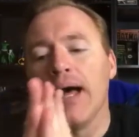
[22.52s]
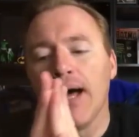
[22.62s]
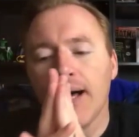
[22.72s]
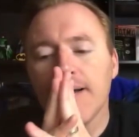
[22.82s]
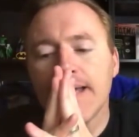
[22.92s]

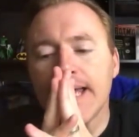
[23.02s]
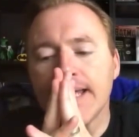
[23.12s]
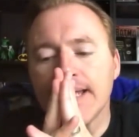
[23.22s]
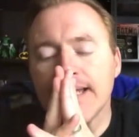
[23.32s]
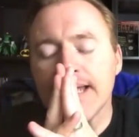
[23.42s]
Uh,
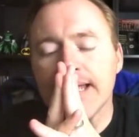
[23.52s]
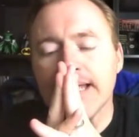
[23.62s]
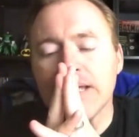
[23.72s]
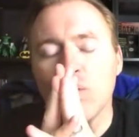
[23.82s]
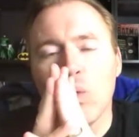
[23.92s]
and
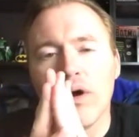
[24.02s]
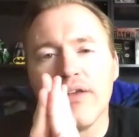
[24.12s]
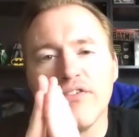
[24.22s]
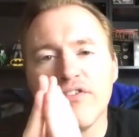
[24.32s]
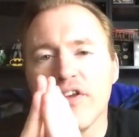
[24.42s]
it
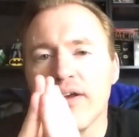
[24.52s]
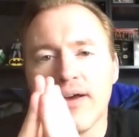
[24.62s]
was